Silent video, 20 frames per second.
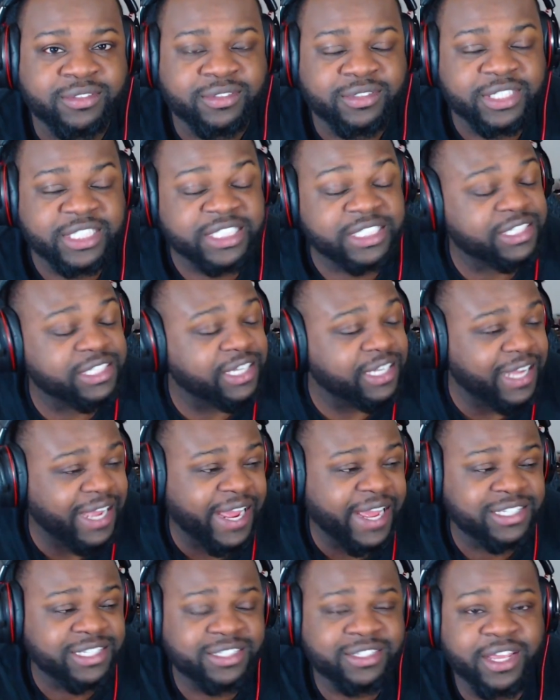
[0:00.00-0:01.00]
This is the
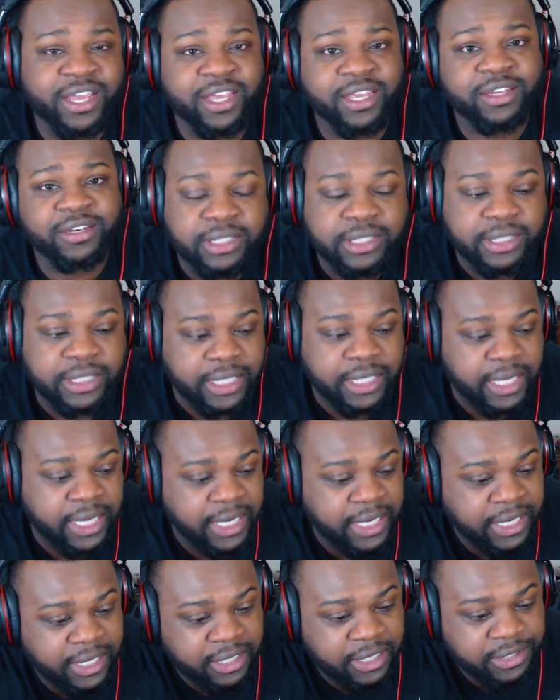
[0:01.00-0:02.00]
last stand.
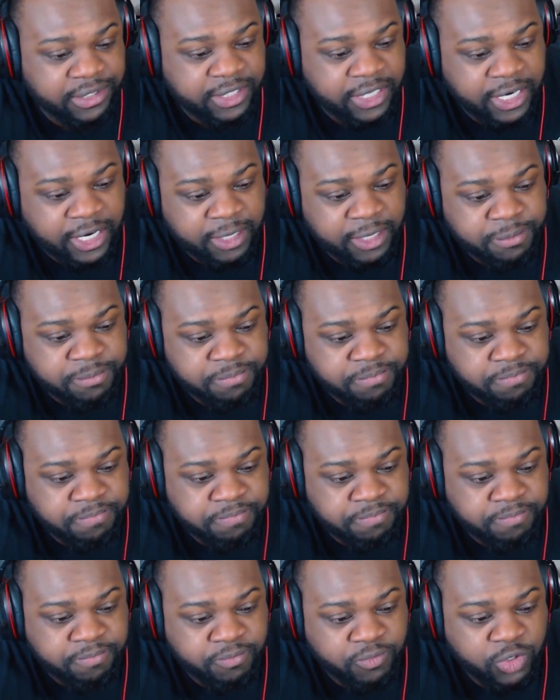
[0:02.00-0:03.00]
And, um,
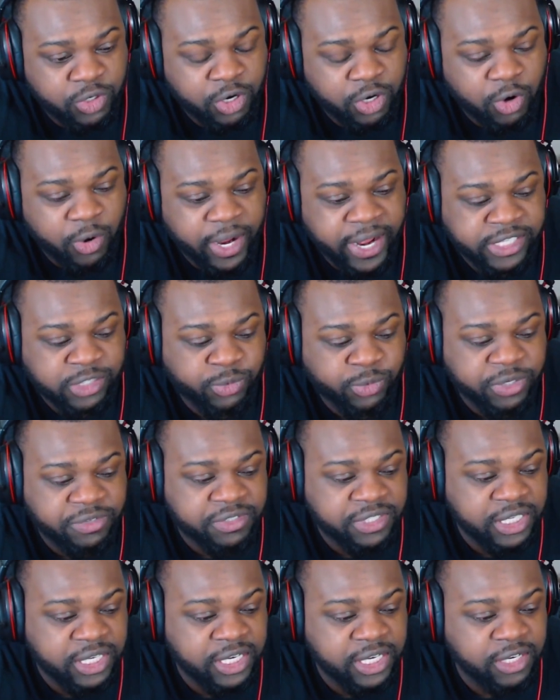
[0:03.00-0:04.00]
you know, as we've
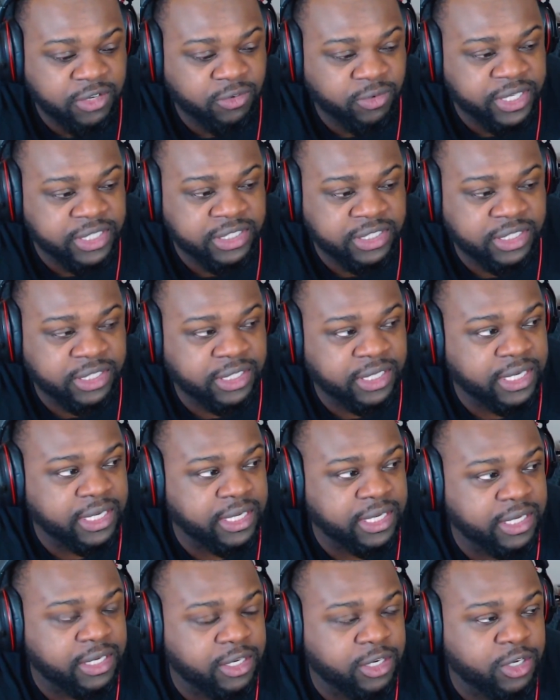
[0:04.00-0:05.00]
seen recently,